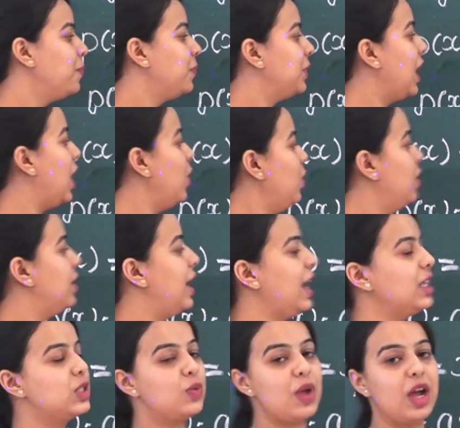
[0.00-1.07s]
Now
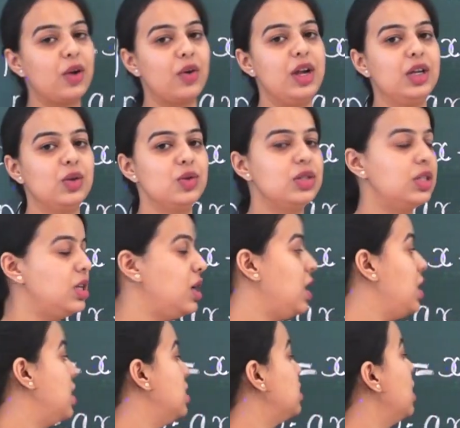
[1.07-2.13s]
next we are going to see
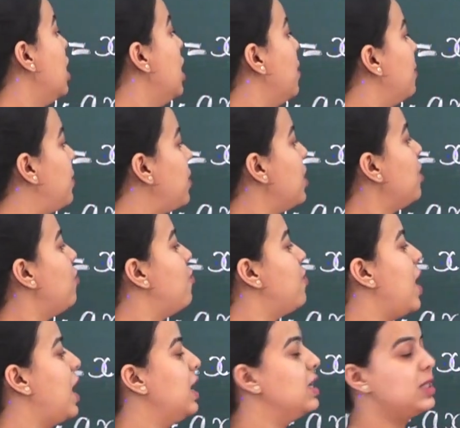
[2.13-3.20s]
is p of
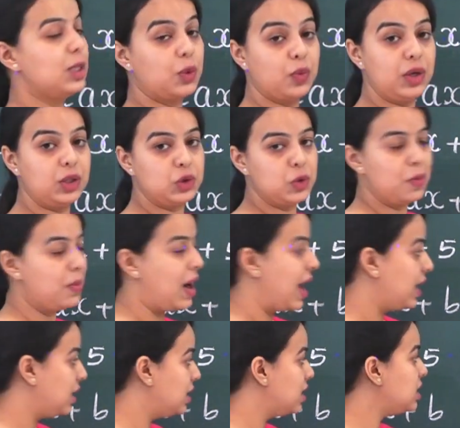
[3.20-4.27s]
y is equal to
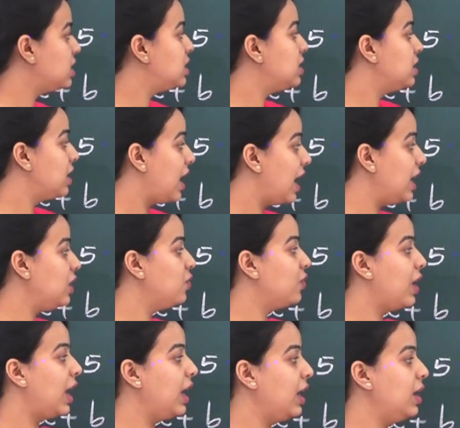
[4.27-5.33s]
minus
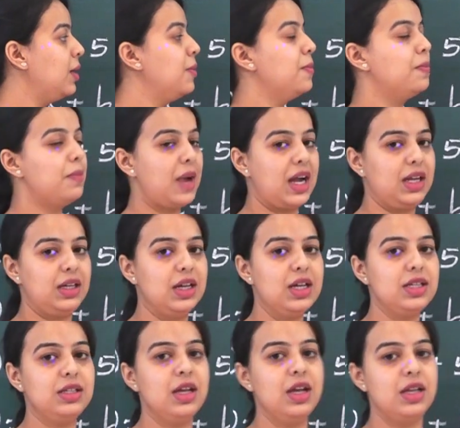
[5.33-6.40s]
9y
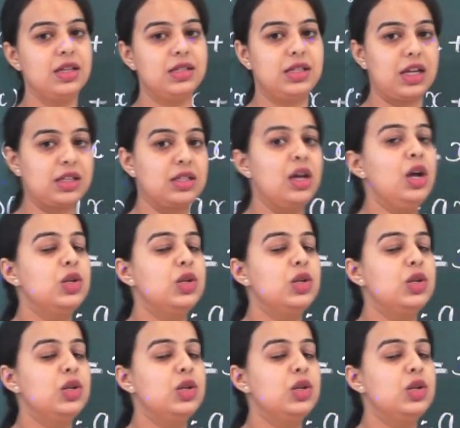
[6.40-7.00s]
minus 6.